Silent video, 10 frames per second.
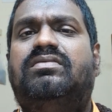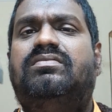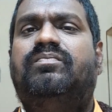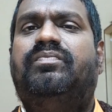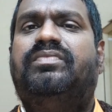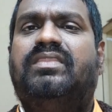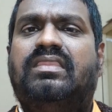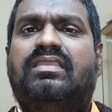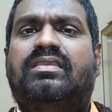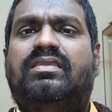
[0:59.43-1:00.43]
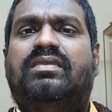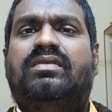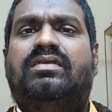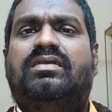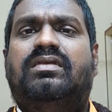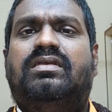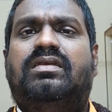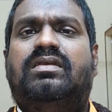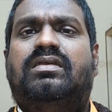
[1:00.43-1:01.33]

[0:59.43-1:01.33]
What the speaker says: [no speech]